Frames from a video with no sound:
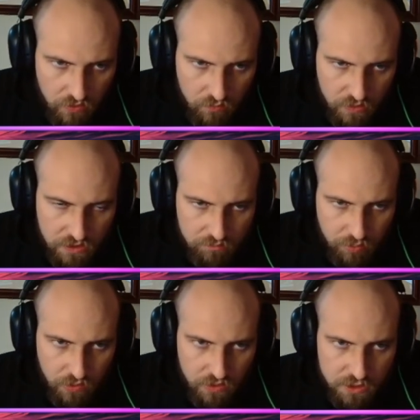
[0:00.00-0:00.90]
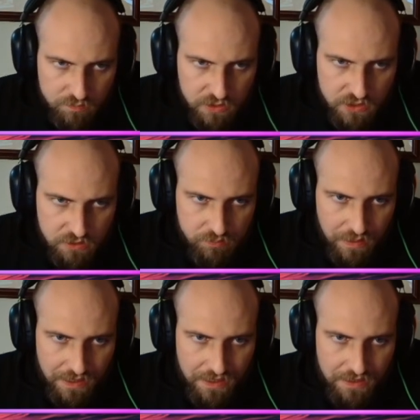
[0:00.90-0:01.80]
We can push bishop
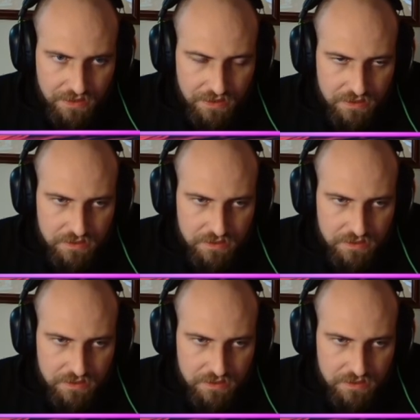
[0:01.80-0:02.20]
back.